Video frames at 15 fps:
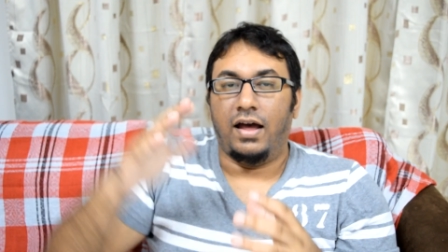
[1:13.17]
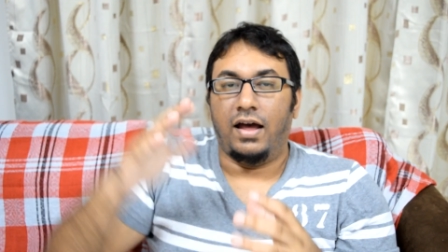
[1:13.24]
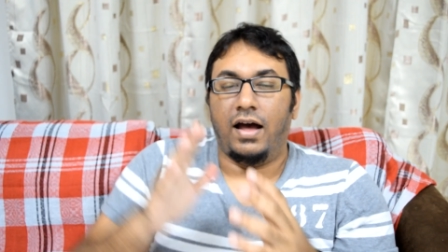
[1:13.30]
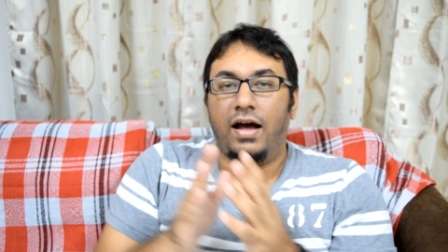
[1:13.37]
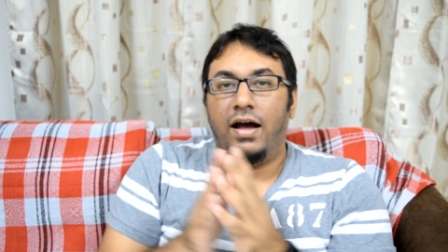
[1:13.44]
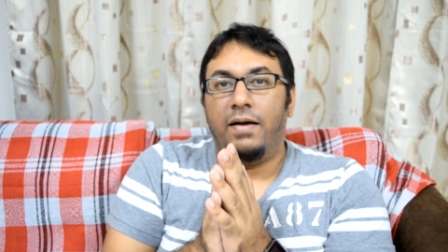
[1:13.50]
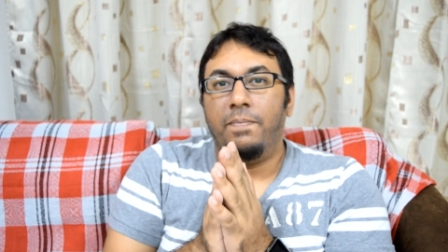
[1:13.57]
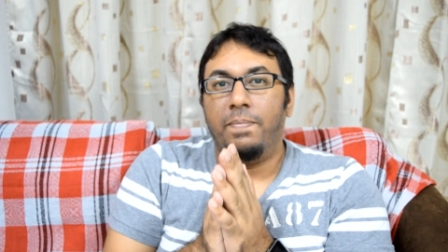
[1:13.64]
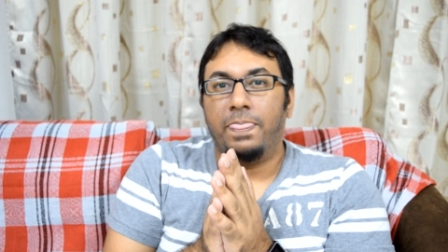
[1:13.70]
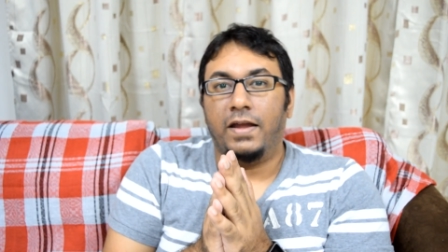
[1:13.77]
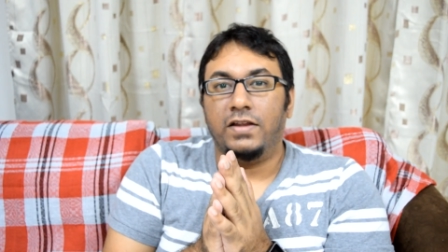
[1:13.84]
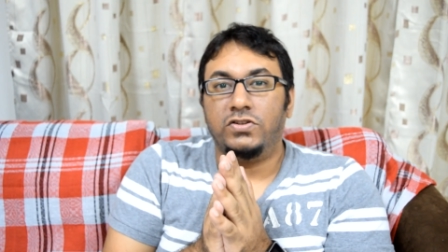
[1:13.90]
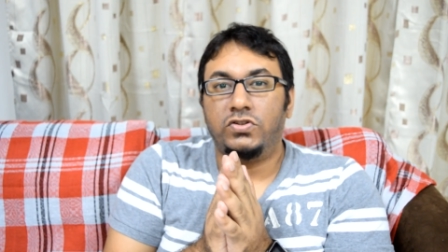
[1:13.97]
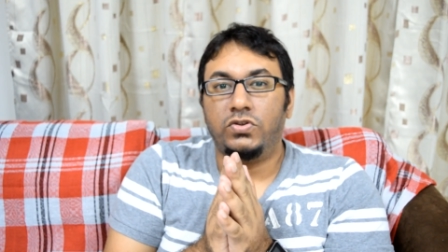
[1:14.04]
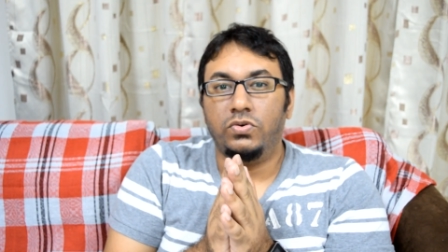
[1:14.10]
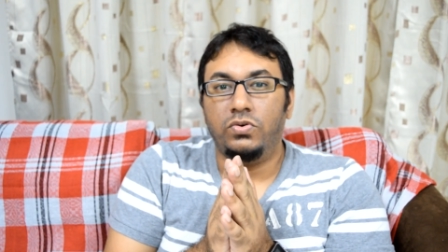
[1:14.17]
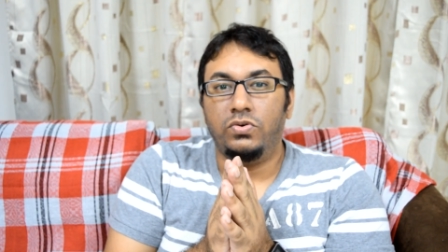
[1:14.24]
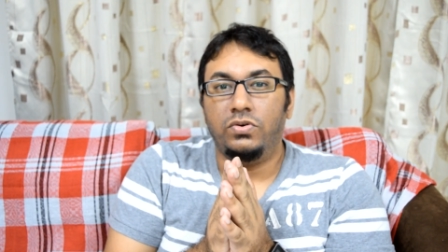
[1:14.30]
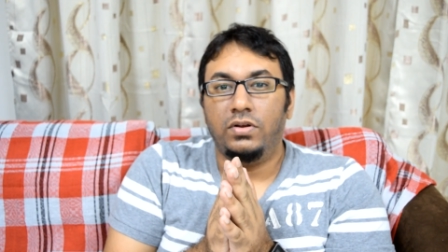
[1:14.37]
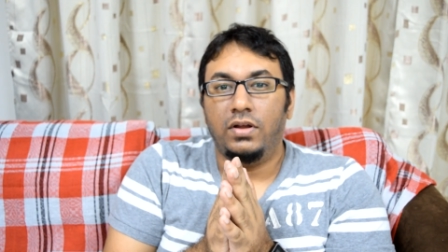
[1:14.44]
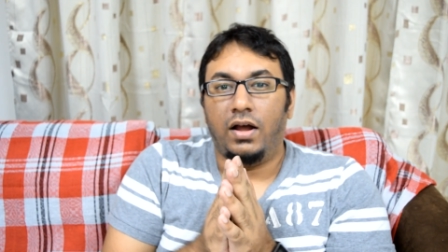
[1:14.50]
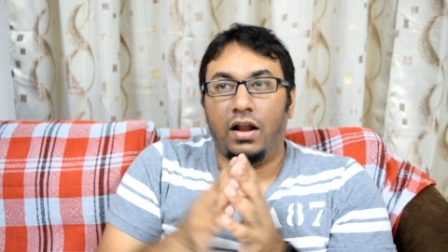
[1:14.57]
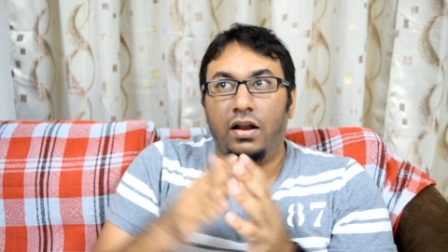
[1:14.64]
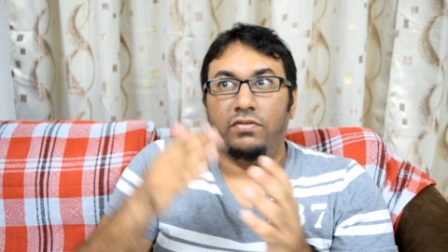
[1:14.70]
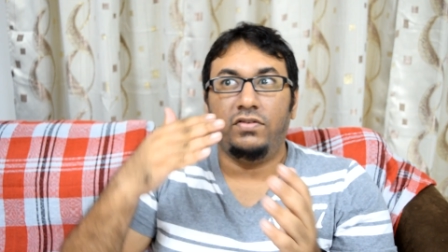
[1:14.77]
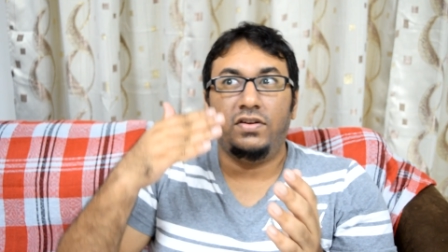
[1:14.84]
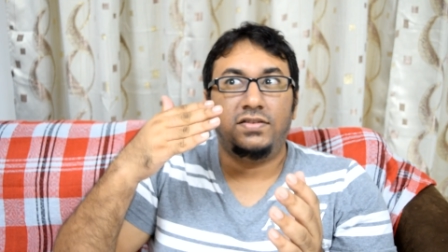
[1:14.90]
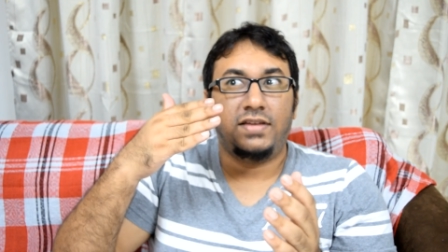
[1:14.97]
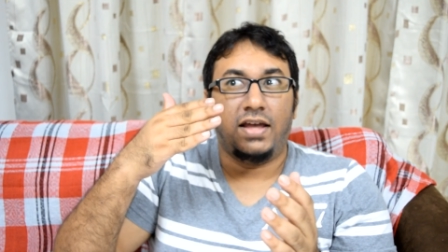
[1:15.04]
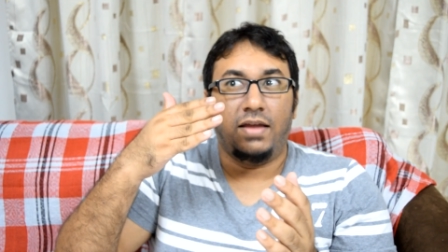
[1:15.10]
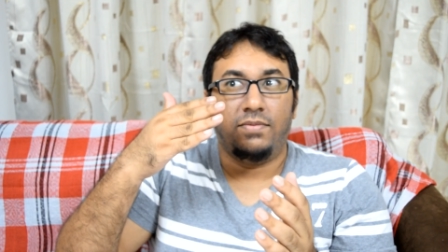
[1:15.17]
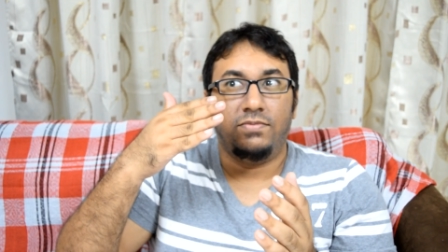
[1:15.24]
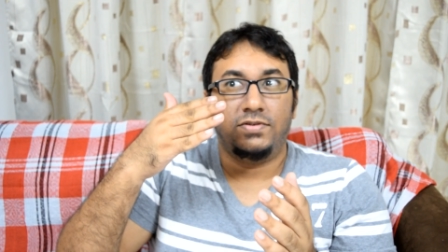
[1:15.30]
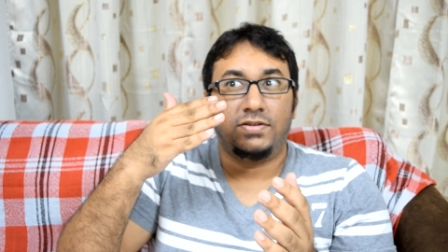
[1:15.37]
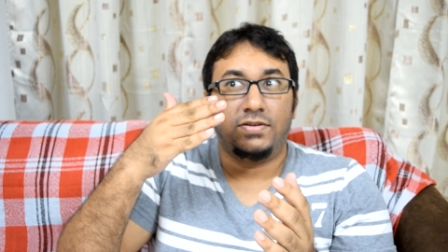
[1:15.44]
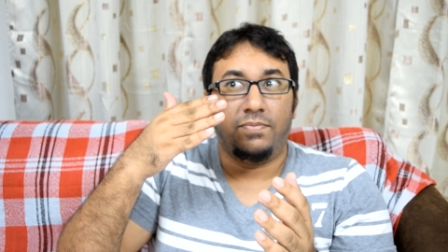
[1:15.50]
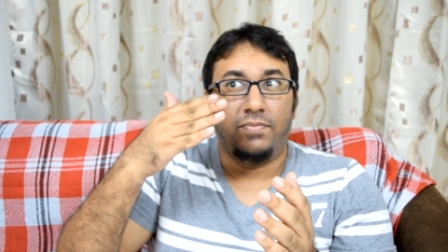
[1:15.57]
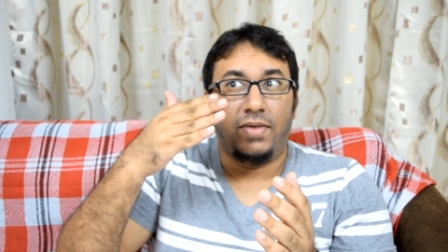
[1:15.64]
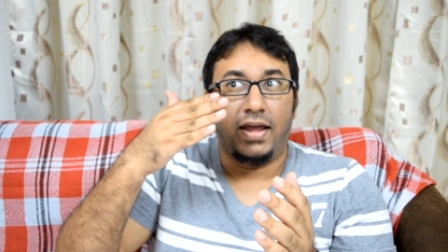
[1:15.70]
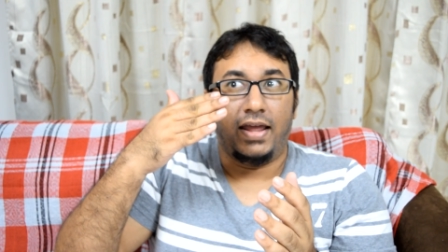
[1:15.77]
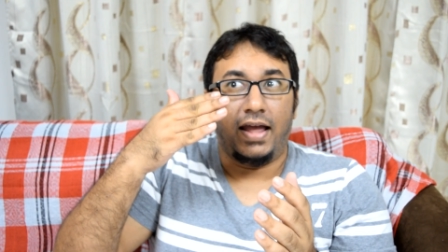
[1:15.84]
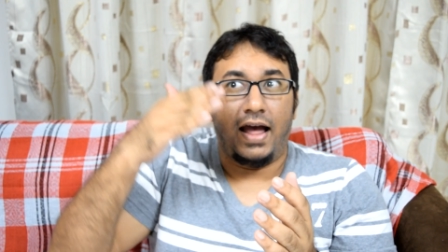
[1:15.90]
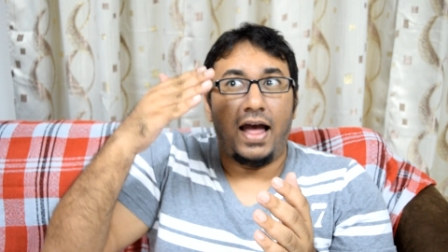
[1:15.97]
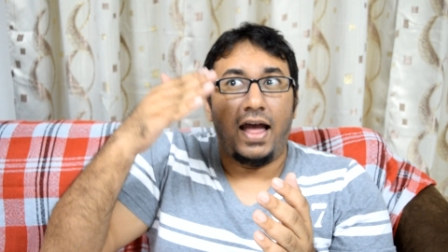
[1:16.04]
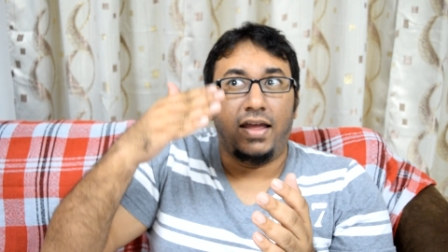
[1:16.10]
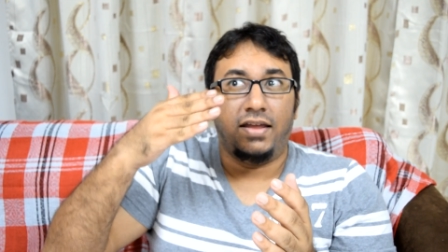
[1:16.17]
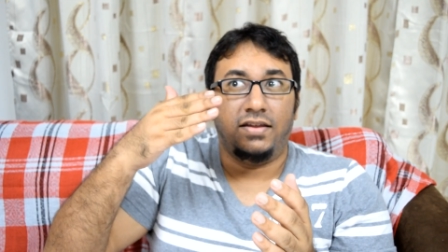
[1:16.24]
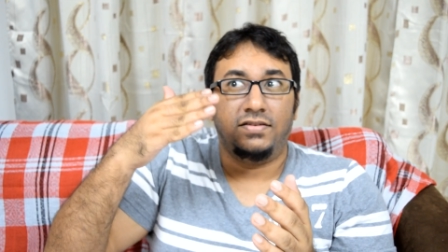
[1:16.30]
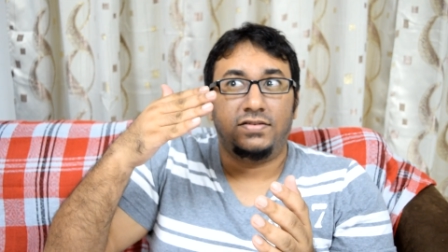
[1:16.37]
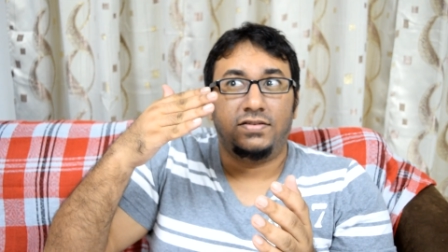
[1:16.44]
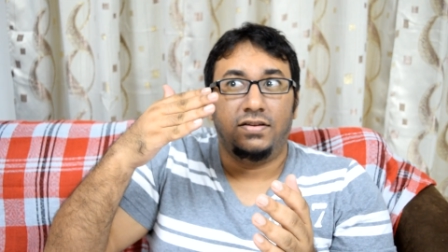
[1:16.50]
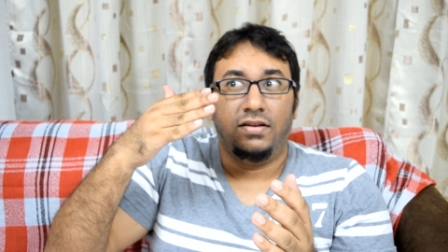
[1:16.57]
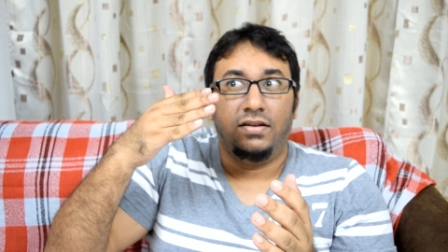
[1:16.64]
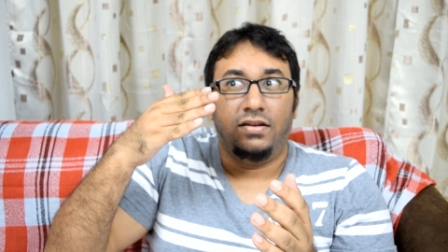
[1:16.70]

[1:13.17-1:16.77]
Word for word: Um, and so a lot of the times my eyes